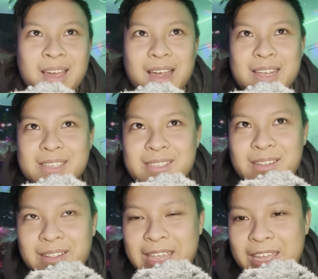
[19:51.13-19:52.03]
I
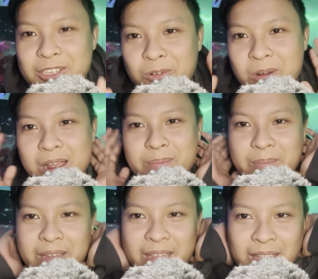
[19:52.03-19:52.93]
still can't wrap
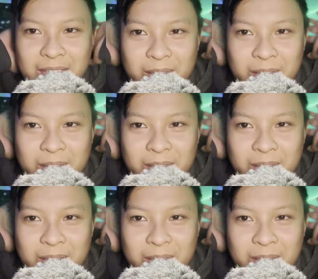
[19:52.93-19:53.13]
my head